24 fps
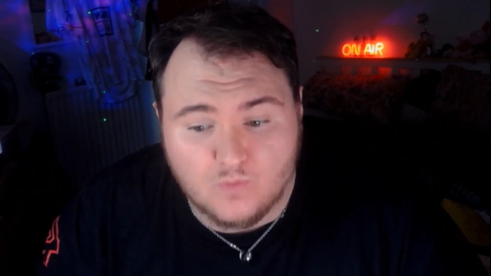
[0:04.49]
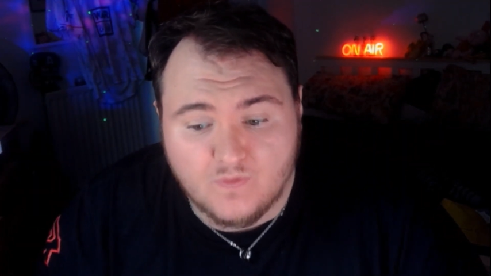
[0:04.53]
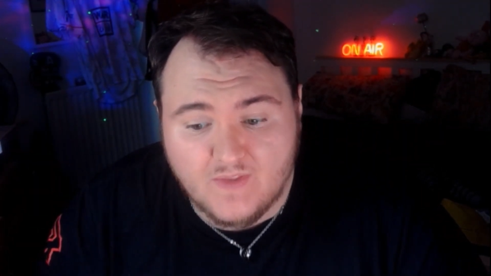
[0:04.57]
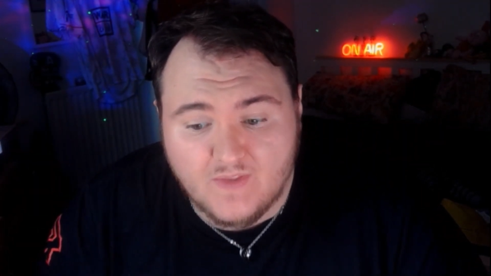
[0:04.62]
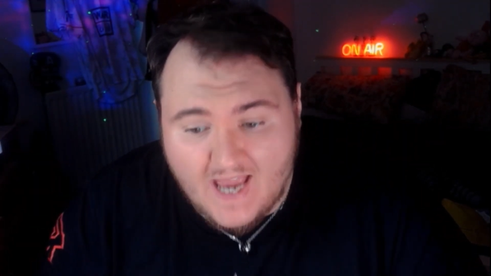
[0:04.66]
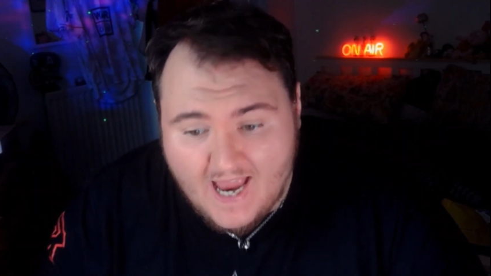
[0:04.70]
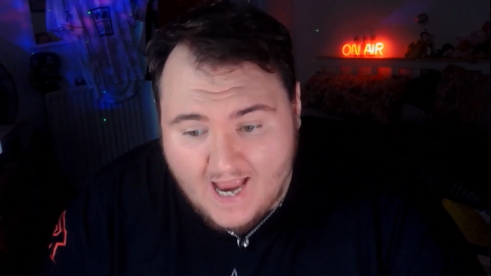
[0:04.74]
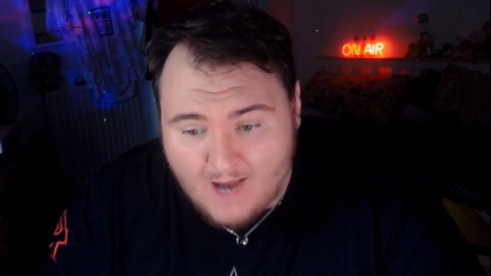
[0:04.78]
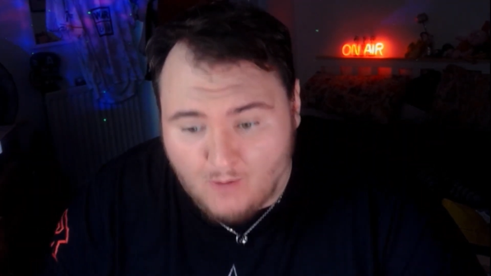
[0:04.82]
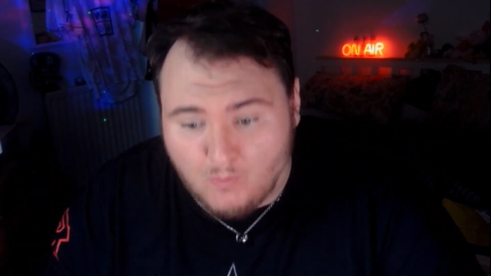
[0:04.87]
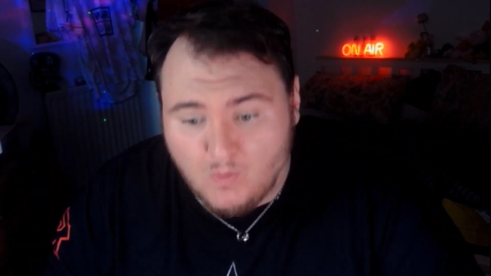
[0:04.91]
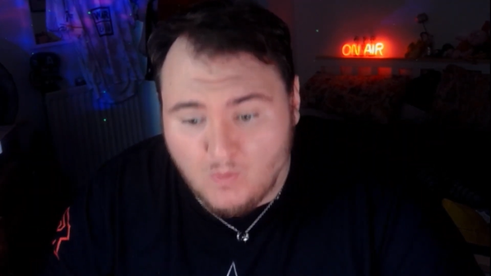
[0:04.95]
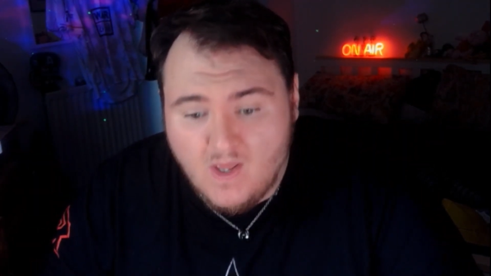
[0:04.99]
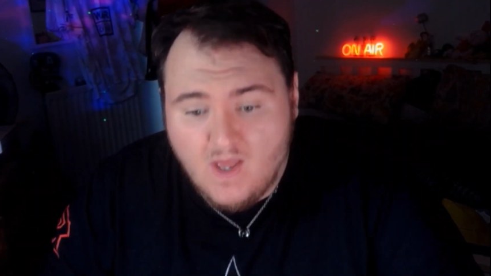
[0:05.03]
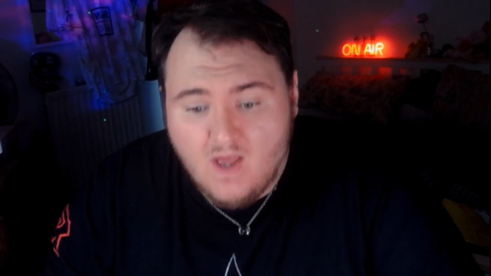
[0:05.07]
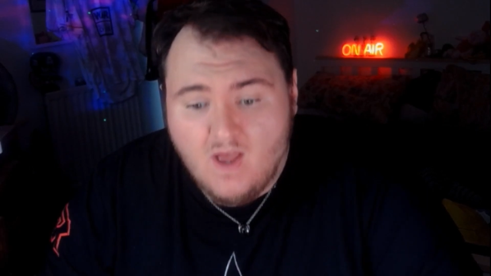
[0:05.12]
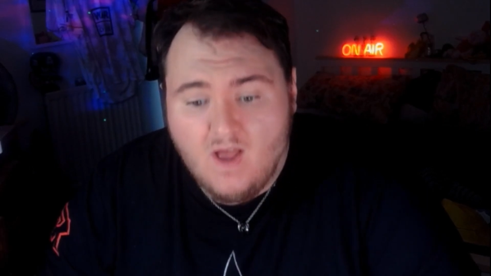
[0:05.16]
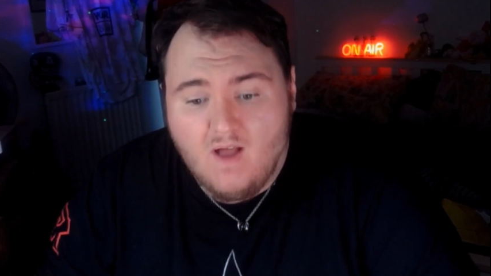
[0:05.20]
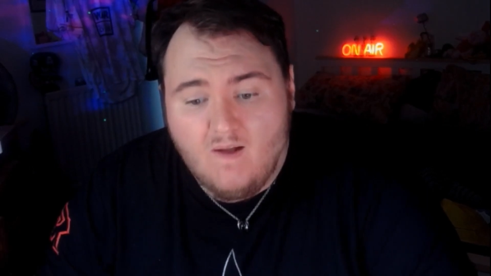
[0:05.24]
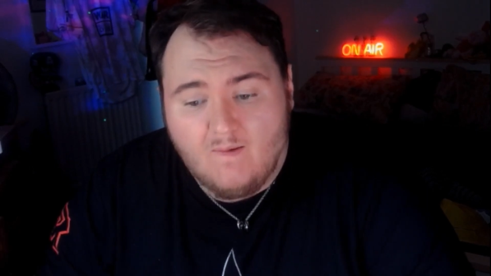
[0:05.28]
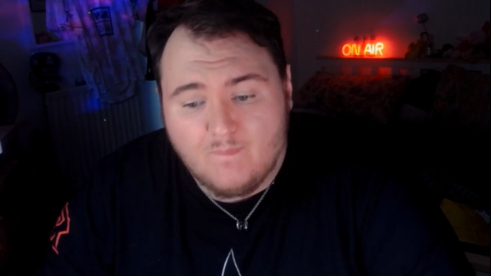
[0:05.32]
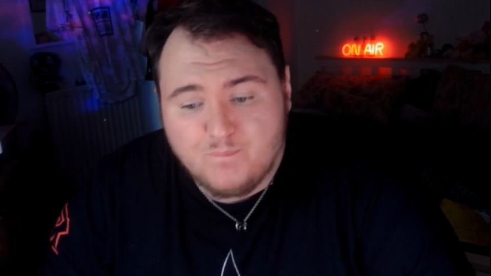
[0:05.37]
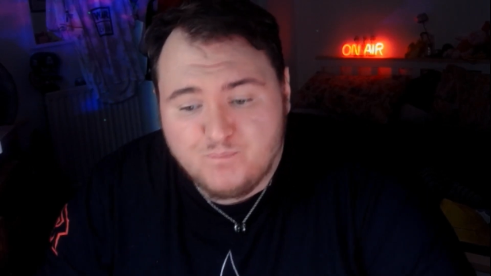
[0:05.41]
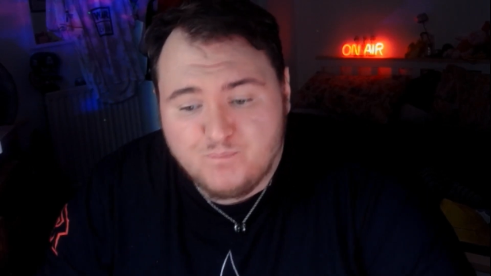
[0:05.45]
Now,
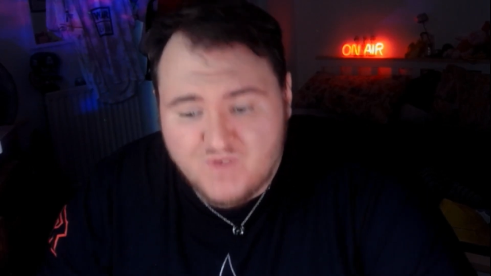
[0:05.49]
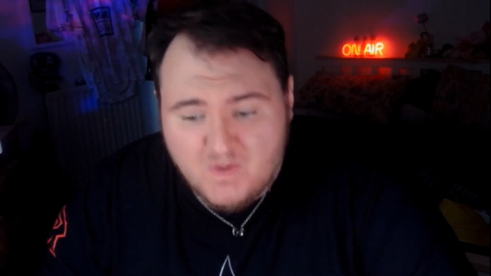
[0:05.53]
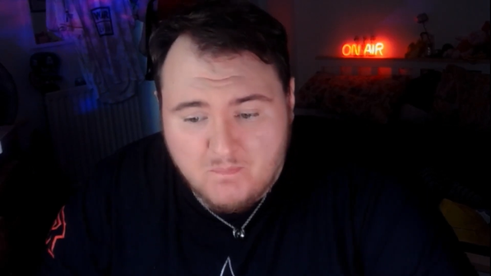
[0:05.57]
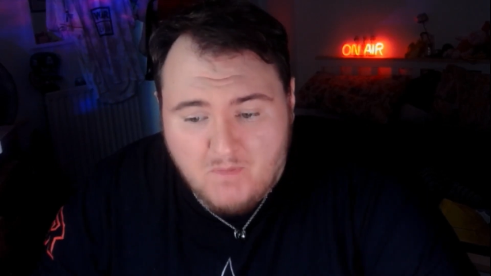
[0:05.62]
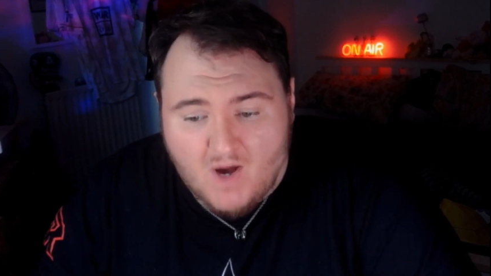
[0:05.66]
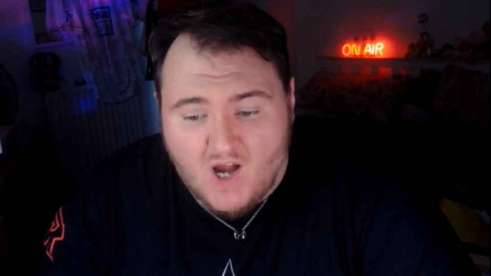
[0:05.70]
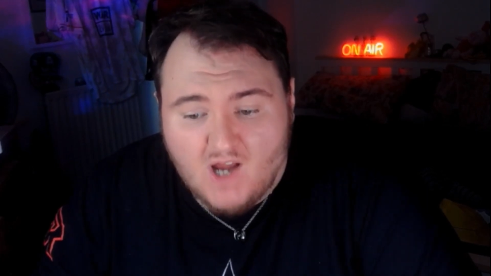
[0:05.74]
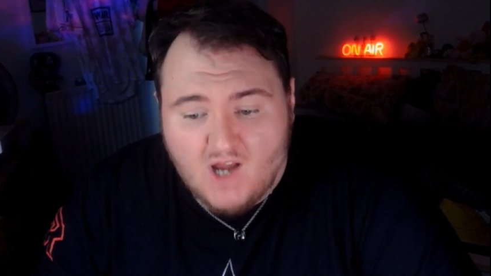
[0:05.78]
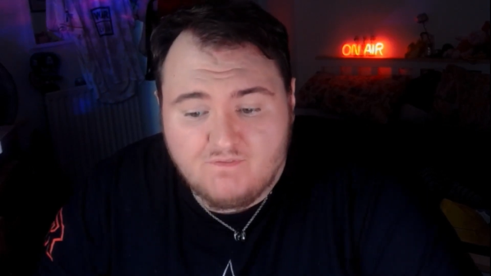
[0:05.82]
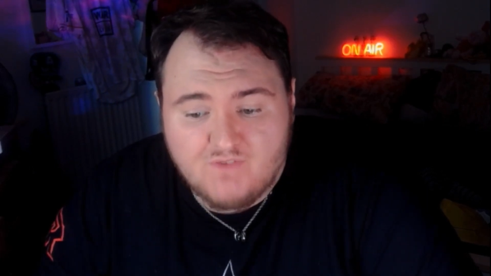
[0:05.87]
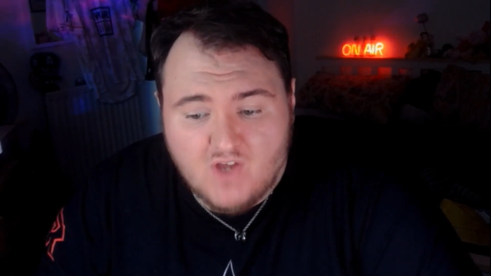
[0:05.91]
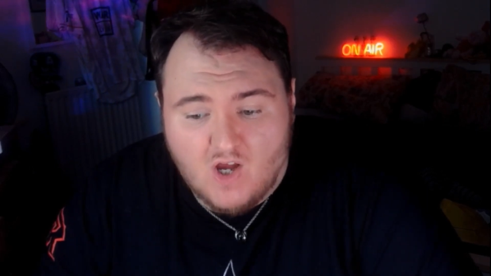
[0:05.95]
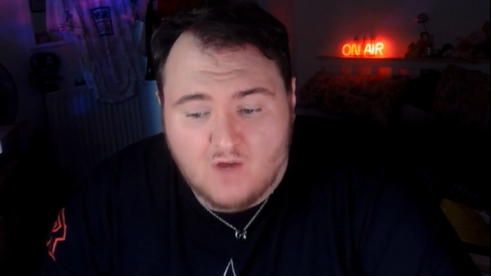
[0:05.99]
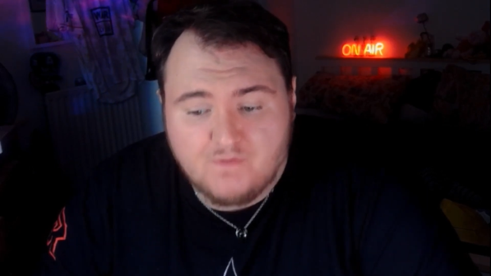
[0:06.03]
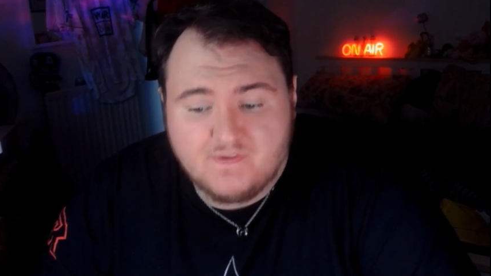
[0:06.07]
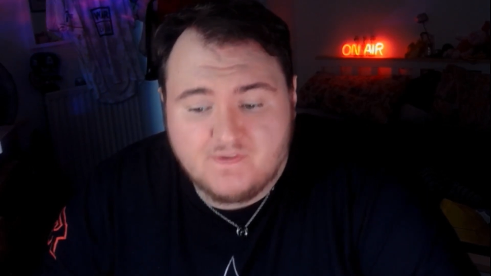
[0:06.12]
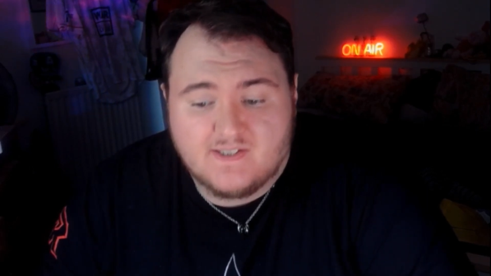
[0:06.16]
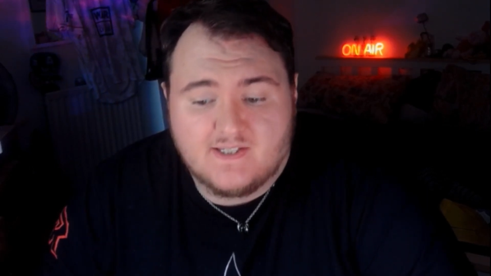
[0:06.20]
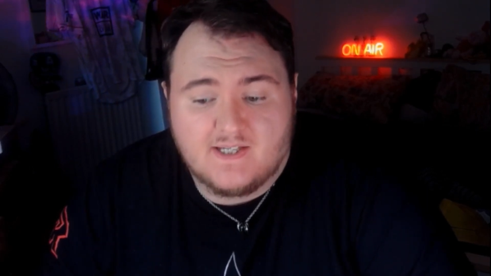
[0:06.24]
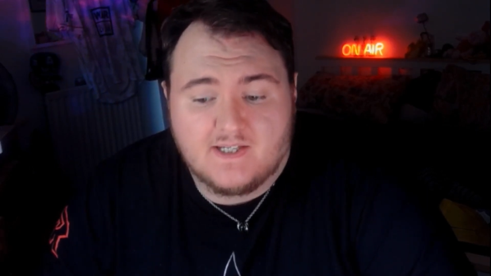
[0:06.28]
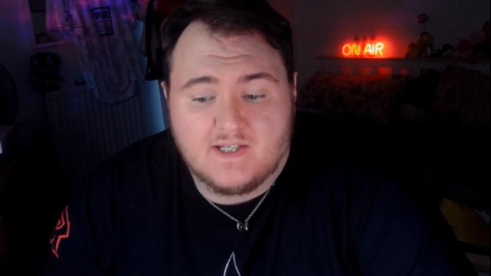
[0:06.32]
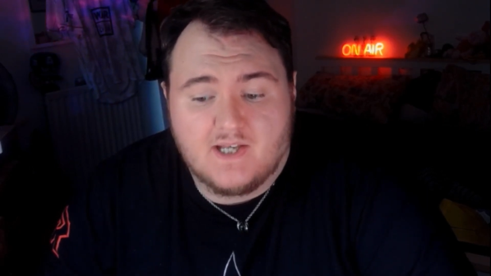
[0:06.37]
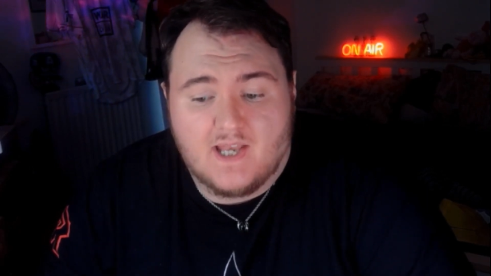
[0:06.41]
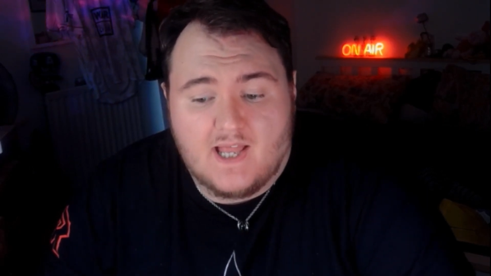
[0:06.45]
you might have noticed in the